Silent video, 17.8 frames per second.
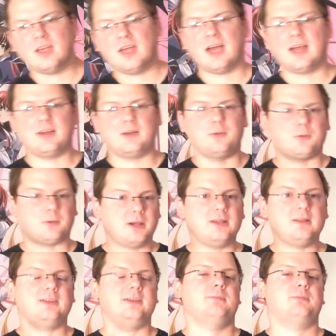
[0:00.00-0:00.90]
I
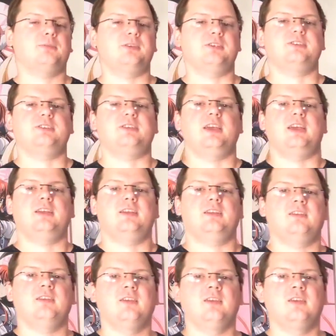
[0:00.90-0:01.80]
greatly appreciate
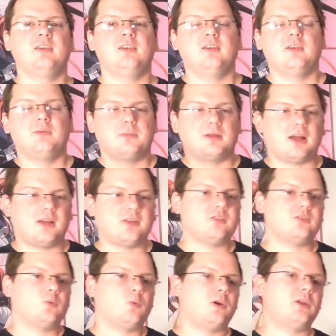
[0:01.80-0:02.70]
it, but I
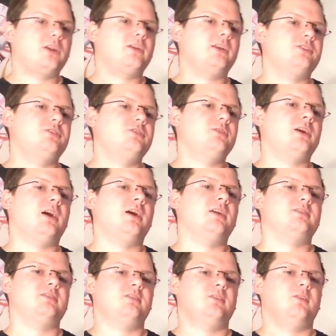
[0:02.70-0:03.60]
just wanted to let you
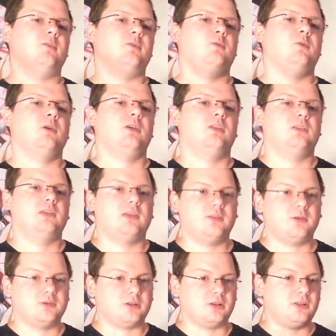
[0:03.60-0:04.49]
guys know
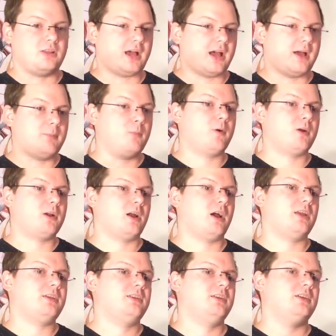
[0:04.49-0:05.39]
that there's a lot more
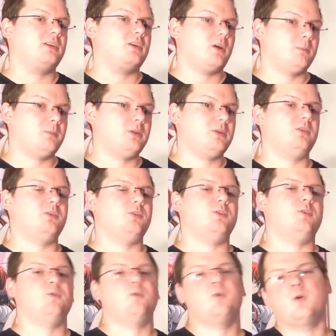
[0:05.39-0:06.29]
content coming to
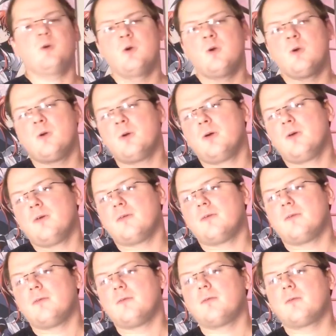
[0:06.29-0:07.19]
you
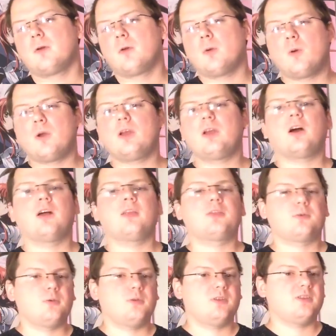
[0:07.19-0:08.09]
going
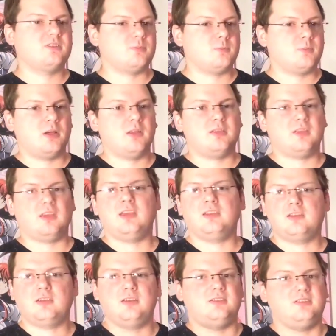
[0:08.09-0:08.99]
on through this month
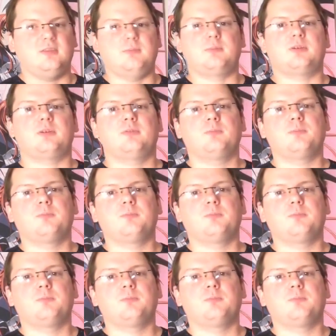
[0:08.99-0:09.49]
into December.